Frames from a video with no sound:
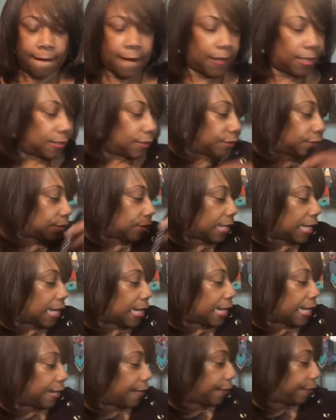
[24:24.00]
I'll show
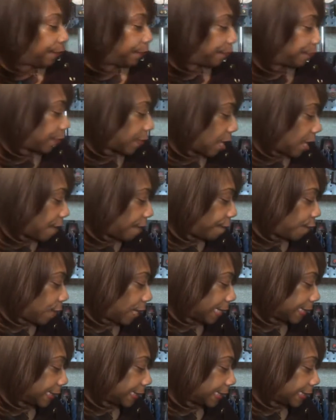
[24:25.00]
that later.
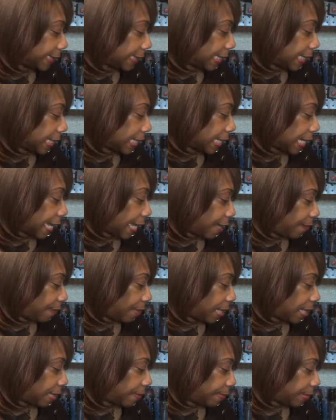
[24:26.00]
46 in
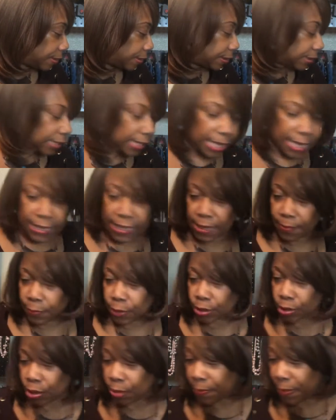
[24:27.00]
glam, and let me see. I think
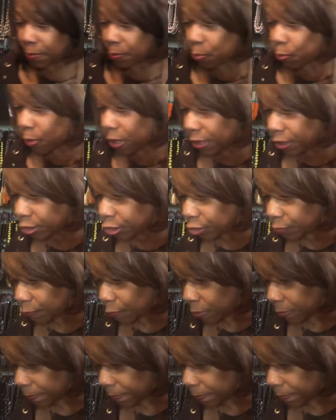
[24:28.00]
I'm gonna show maybe one or two more